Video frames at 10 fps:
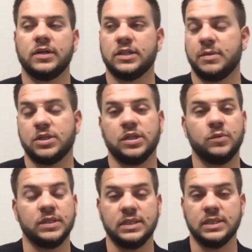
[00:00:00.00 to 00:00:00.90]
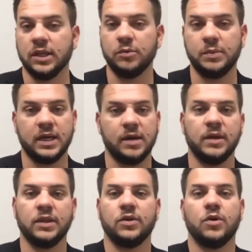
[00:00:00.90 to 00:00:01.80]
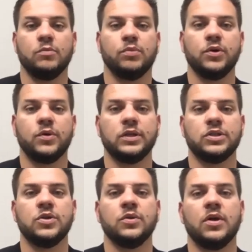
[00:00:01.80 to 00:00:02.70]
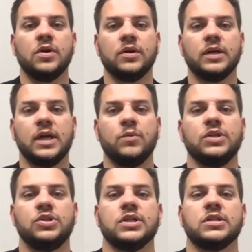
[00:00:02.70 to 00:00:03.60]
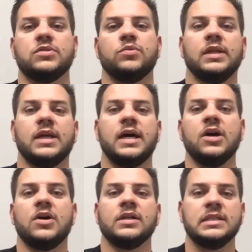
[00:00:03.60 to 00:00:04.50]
especially with Zillow becoming their own brokerage, no longer can we just rely on